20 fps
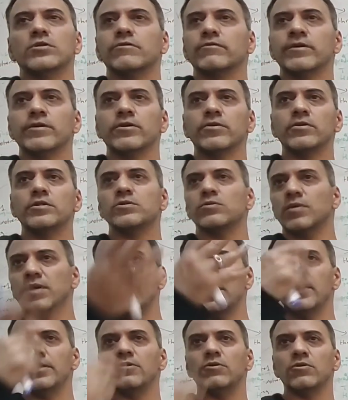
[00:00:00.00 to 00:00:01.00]
Overdose will
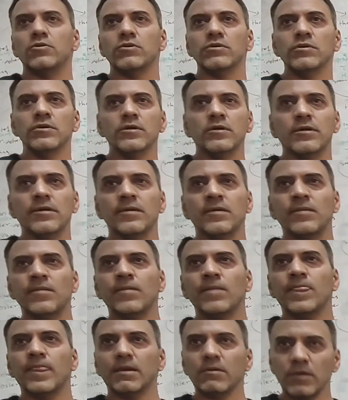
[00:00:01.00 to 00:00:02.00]
lead to,
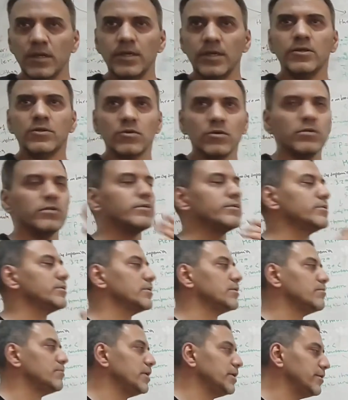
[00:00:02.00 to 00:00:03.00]
will lead to
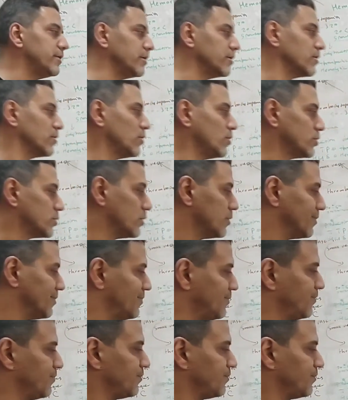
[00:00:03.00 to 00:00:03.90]
bleeding also.